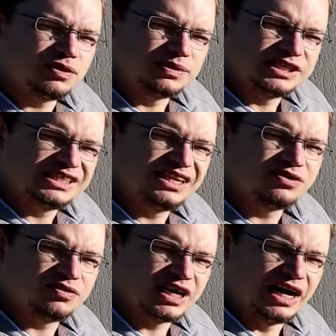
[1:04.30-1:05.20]
from the
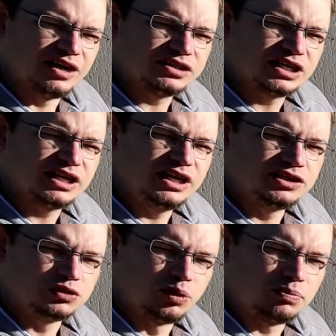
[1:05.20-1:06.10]
center of the housing
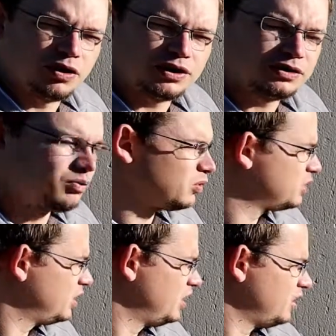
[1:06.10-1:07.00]
is your product
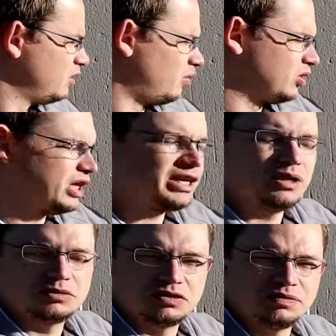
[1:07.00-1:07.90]
water. The one that
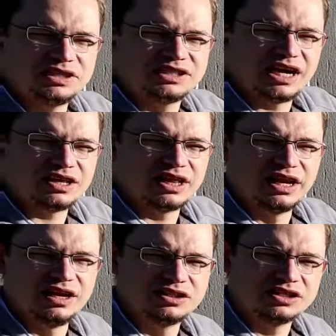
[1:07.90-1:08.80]
comes from the side of the
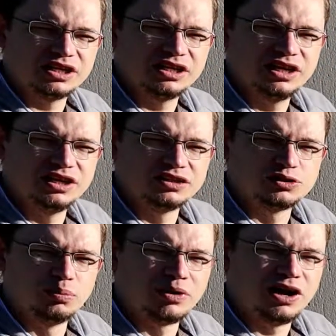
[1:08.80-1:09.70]
housing is
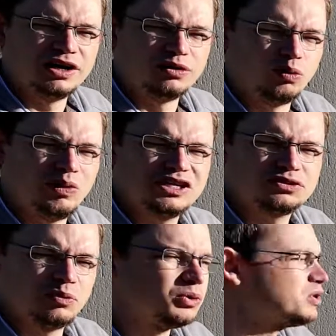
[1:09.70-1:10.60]
your brine or
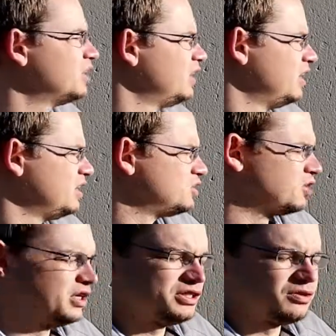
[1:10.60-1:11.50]
wastewater. So
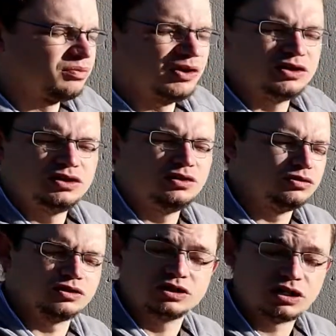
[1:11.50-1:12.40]
this is the one
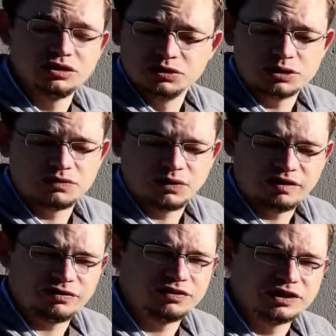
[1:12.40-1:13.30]
you could still use it for
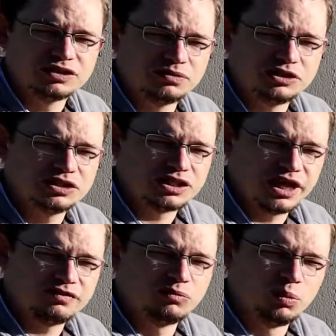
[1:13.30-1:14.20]
other things. It would just
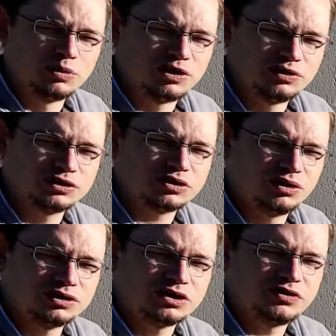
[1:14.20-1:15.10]
have more minerals
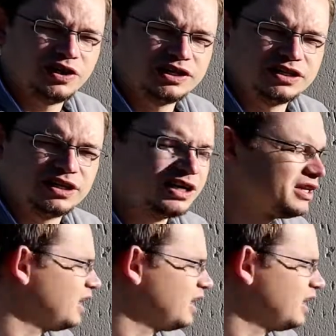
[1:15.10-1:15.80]
concentrated in it.